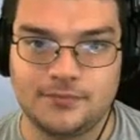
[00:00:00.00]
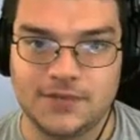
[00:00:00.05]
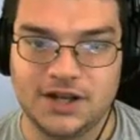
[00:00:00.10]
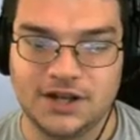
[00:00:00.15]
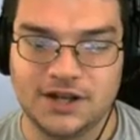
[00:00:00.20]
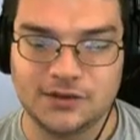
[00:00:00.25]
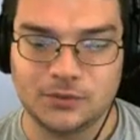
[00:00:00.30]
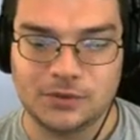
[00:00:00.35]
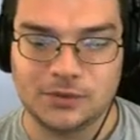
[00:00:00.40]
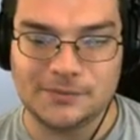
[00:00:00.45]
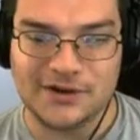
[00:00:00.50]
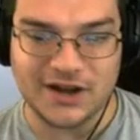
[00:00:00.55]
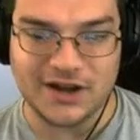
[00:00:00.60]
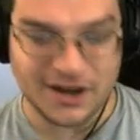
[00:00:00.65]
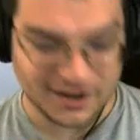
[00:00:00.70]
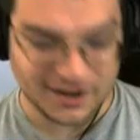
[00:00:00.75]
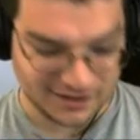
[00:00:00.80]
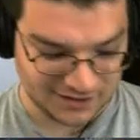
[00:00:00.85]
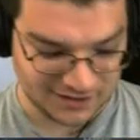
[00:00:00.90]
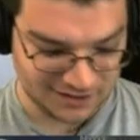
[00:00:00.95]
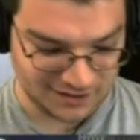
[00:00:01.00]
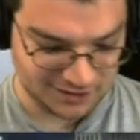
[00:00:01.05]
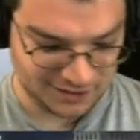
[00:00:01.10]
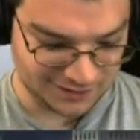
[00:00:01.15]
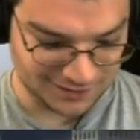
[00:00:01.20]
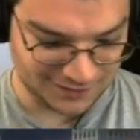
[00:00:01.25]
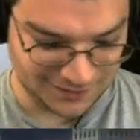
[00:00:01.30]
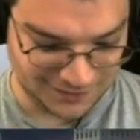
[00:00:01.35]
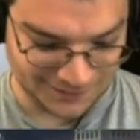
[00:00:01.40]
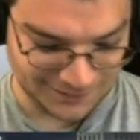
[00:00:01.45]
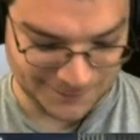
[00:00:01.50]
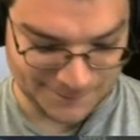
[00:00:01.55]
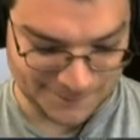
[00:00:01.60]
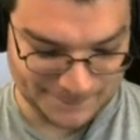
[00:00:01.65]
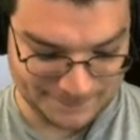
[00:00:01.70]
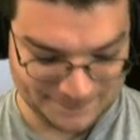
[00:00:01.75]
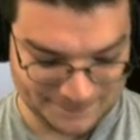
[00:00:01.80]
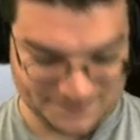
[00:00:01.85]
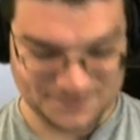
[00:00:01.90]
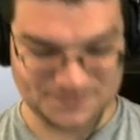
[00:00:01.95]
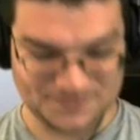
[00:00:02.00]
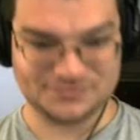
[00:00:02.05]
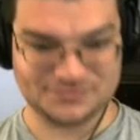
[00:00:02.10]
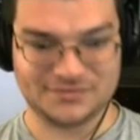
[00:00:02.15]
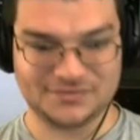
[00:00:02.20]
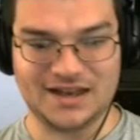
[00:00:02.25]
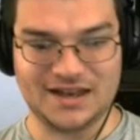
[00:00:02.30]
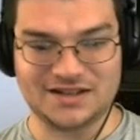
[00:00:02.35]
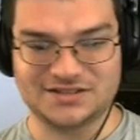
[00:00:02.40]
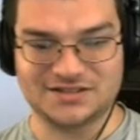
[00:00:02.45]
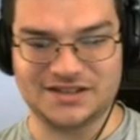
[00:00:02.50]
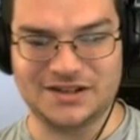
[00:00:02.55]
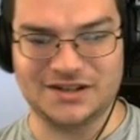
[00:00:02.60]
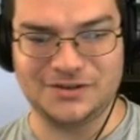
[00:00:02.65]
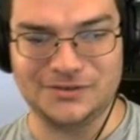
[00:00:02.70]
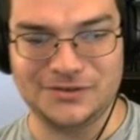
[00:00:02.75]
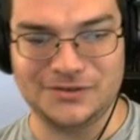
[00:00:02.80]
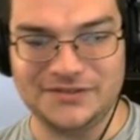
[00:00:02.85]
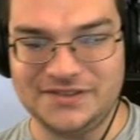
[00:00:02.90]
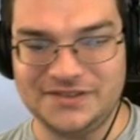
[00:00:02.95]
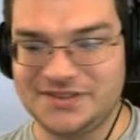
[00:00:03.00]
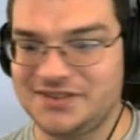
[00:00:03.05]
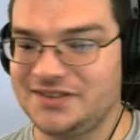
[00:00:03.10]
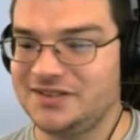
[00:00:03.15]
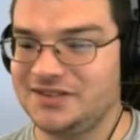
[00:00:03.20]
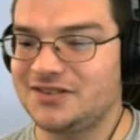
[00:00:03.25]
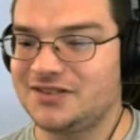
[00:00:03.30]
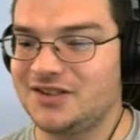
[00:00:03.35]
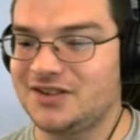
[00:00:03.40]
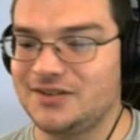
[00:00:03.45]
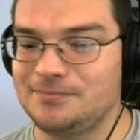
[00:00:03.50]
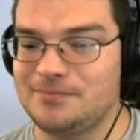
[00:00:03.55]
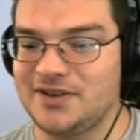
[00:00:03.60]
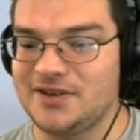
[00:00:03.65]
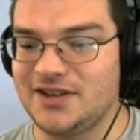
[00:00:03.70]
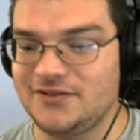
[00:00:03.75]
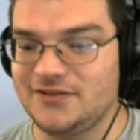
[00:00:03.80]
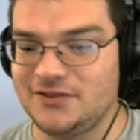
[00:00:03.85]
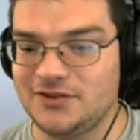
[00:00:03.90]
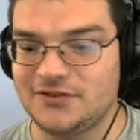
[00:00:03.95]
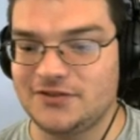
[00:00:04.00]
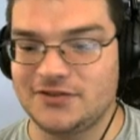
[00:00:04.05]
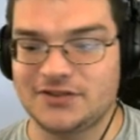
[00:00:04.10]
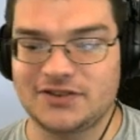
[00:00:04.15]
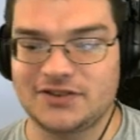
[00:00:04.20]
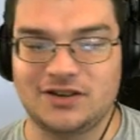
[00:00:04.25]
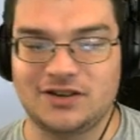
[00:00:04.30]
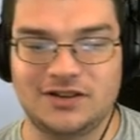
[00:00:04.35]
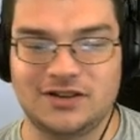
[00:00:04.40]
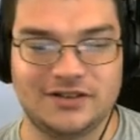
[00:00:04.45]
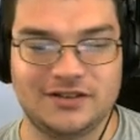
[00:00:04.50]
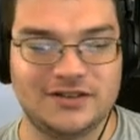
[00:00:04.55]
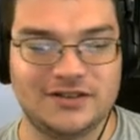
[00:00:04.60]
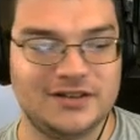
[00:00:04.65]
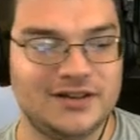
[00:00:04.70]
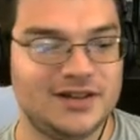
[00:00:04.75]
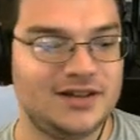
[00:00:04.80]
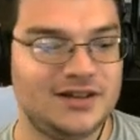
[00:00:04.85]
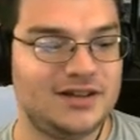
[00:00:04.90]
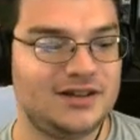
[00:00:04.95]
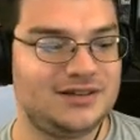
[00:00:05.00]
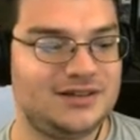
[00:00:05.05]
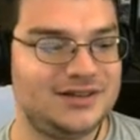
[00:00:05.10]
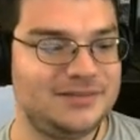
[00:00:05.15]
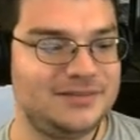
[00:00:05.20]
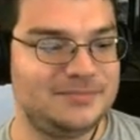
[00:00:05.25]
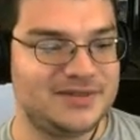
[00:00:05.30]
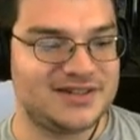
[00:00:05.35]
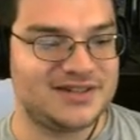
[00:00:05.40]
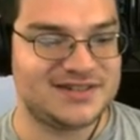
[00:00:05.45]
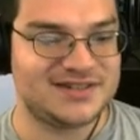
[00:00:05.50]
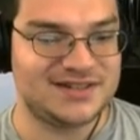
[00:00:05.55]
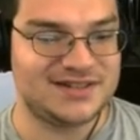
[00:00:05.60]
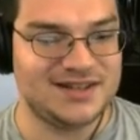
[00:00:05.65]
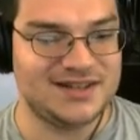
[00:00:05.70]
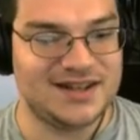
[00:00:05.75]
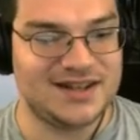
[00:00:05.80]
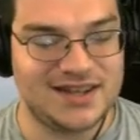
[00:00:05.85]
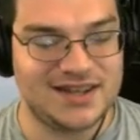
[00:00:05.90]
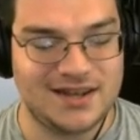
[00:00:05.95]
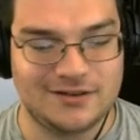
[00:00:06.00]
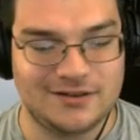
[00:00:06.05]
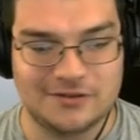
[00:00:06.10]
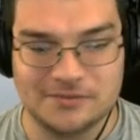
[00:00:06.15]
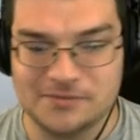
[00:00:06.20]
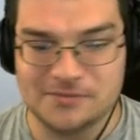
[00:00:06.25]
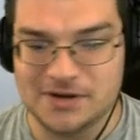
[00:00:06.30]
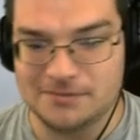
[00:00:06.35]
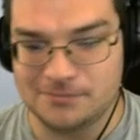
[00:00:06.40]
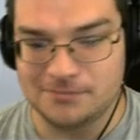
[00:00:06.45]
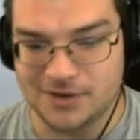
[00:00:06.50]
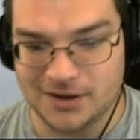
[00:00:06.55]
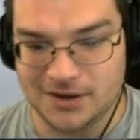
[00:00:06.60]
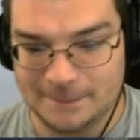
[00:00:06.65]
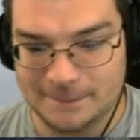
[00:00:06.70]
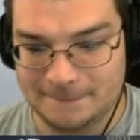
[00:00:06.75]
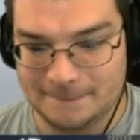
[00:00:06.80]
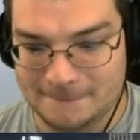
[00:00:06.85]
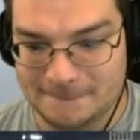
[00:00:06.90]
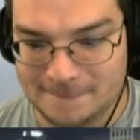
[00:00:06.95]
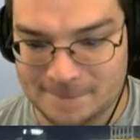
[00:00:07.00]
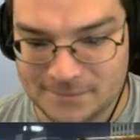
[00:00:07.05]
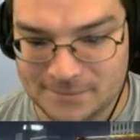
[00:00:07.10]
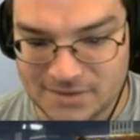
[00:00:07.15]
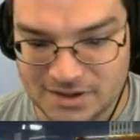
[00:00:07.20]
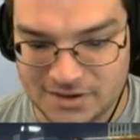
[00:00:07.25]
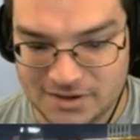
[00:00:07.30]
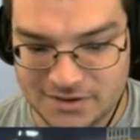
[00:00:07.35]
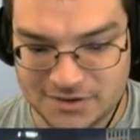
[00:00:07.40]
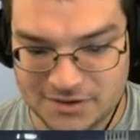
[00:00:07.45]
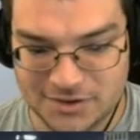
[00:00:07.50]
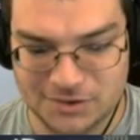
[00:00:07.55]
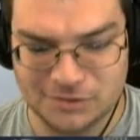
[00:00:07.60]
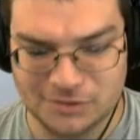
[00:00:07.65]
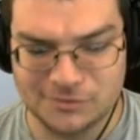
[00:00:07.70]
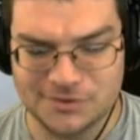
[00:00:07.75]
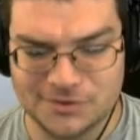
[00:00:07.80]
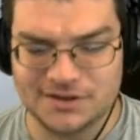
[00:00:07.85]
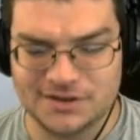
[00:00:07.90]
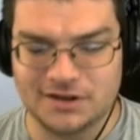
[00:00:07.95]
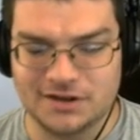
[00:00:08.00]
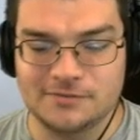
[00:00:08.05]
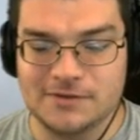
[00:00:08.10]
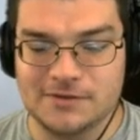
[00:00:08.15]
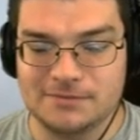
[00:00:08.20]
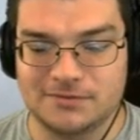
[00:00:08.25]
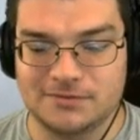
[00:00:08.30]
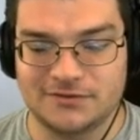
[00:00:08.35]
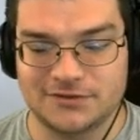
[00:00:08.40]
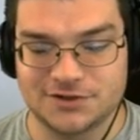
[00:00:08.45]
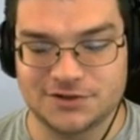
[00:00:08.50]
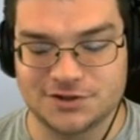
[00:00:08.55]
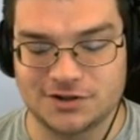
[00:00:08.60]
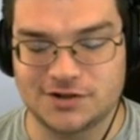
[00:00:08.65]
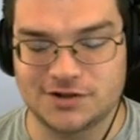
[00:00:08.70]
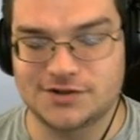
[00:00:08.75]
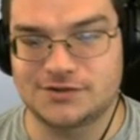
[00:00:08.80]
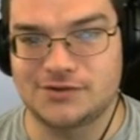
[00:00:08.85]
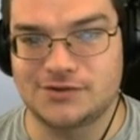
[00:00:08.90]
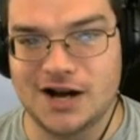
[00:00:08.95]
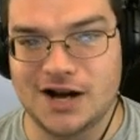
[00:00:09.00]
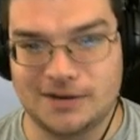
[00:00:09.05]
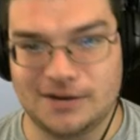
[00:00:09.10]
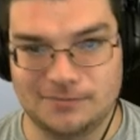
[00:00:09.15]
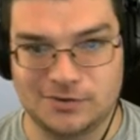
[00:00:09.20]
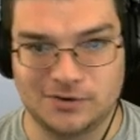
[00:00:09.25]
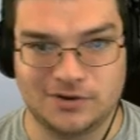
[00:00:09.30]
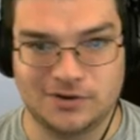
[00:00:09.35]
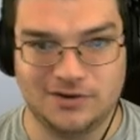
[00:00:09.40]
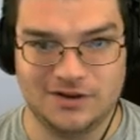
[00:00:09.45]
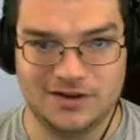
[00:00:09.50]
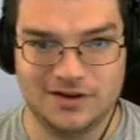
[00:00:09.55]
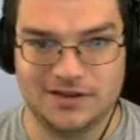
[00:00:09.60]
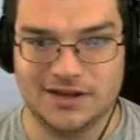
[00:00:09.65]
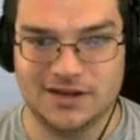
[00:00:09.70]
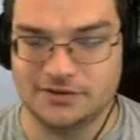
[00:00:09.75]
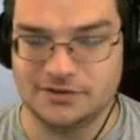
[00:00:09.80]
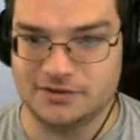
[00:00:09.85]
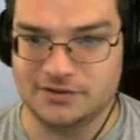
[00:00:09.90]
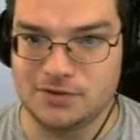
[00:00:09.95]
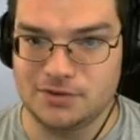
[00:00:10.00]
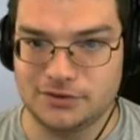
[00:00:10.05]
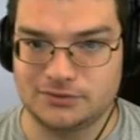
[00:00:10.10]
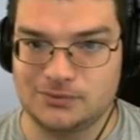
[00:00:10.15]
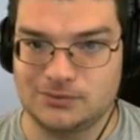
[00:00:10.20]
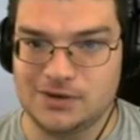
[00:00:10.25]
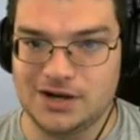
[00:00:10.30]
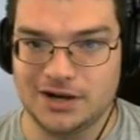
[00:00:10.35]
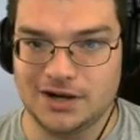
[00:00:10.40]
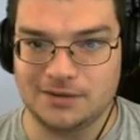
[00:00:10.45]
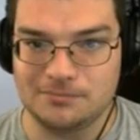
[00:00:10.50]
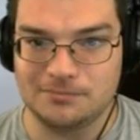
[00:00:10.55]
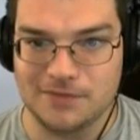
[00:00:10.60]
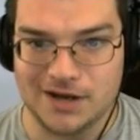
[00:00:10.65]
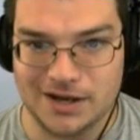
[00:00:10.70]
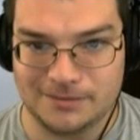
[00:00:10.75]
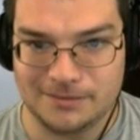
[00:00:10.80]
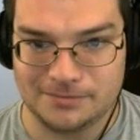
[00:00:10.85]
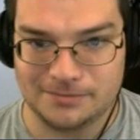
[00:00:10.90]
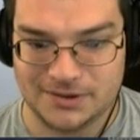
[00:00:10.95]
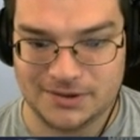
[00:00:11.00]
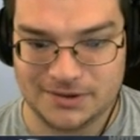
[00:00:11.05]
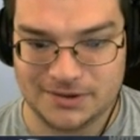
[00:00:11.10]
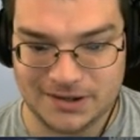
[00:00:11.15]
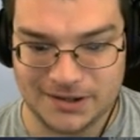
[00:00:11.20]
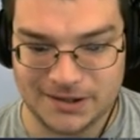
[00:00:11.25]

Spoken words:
And we're back. Actually, I don't know if this city's called Bayview or if it's called Olympic City. I can't remember. The only one that I remember for sure is Rockport, and that was the Most Wanted map.